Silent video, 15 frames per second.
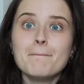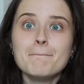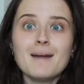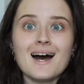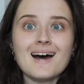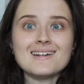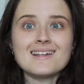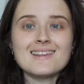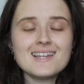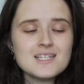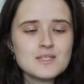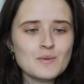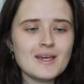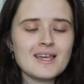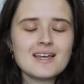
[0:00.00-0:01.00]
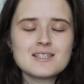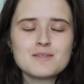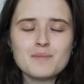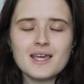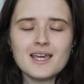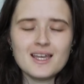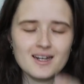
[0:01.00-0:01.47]
Man, this week has
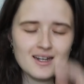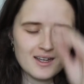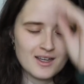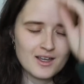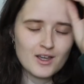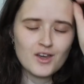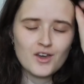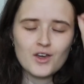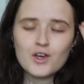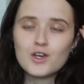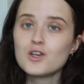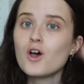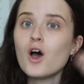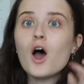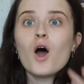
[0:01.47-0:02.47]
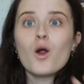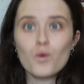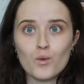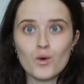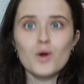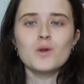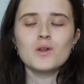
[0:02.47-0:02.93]
been a
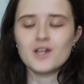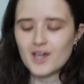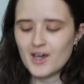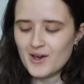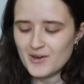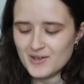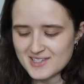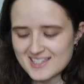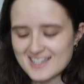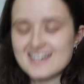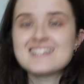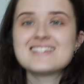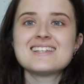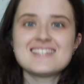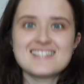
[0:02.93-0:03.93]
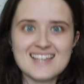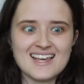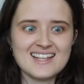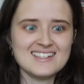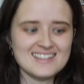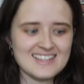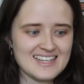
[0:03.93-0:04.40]
roller coaster to
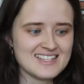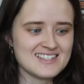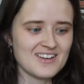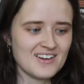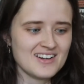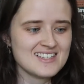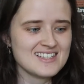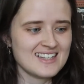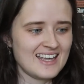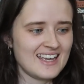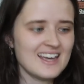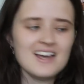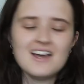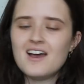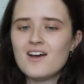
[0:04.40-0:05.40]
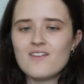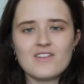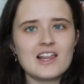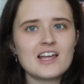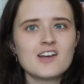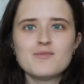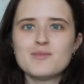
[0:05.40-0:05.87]
say the least honestly I
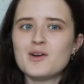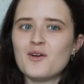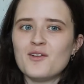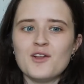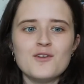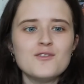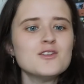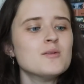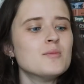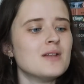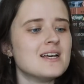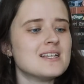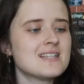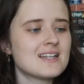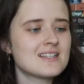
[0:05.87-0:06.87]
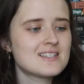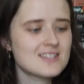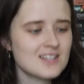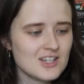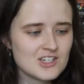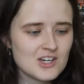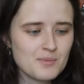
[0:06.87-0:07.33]
feel like I've been all over the place had
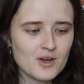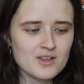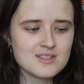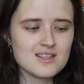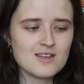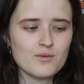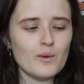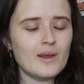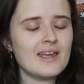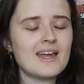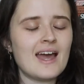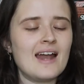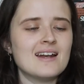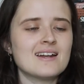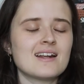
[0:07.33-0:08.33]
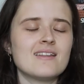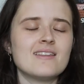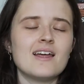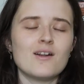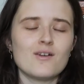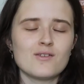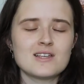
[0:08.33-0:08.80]
such a positive weekend and
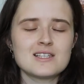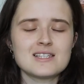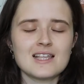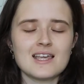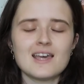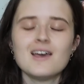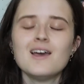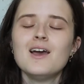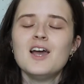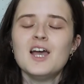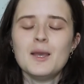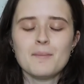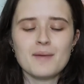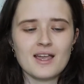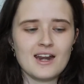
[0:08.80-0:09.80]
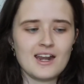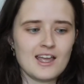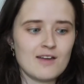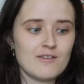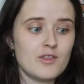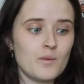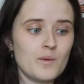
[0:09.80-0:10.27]
then obviously beginning
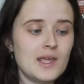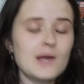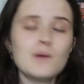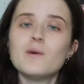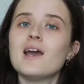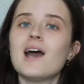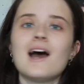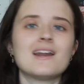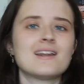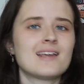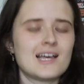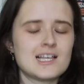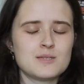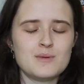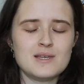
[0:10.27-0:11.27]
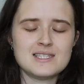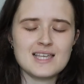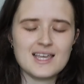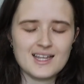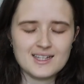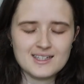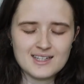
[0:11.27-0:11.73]
of the week we had Gatsby's
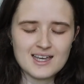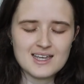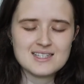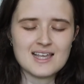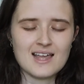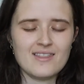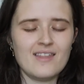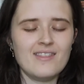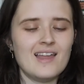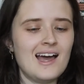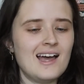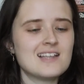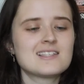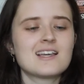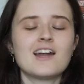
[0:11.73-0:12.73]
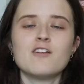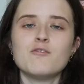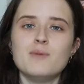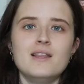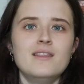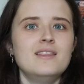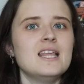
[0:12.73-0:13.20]
illness and then that has kind of
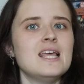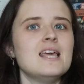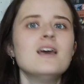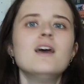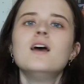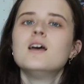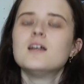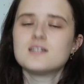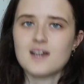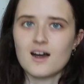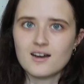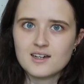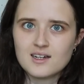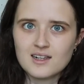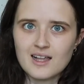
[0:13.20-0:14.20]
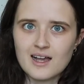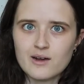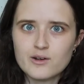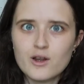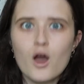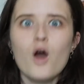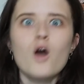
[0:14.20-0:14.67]
been the dark
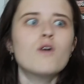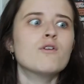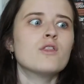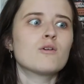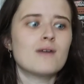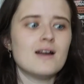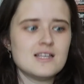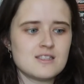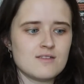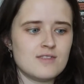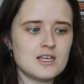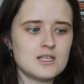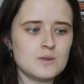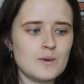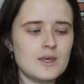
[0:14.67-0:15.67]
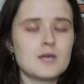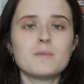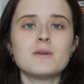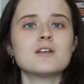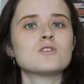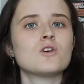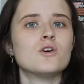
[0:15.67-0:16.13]
cloud over the rest of this week
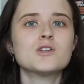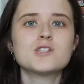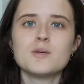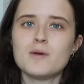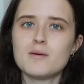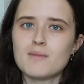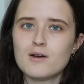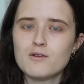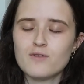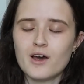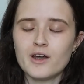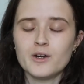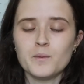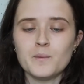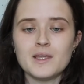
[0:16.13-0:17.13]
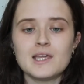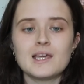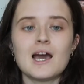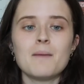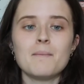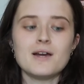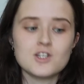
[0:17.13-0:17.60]
but it's also been my final
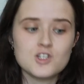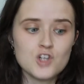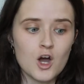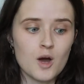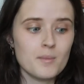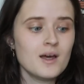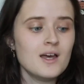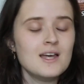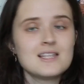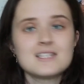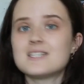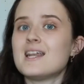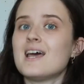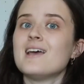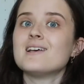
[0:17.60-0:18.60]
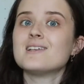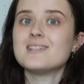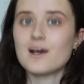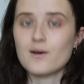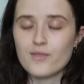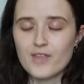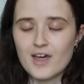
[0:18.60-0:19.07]
week at my job today is
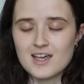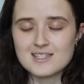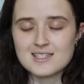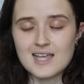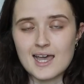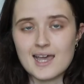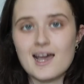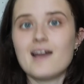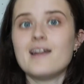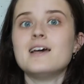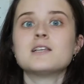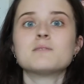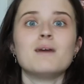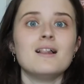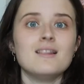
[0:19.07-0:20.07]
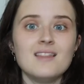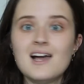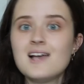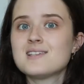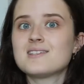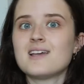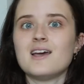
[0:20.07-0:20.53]
now Thursday and it is my
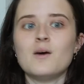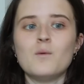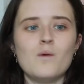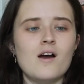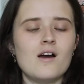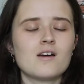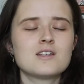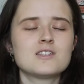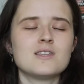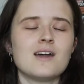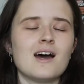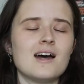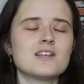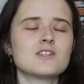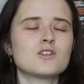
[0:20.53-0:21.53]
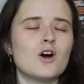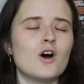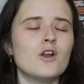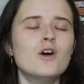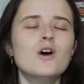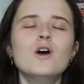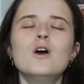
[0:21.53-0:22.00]
last day at work so that has
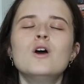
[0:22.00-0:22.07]
gone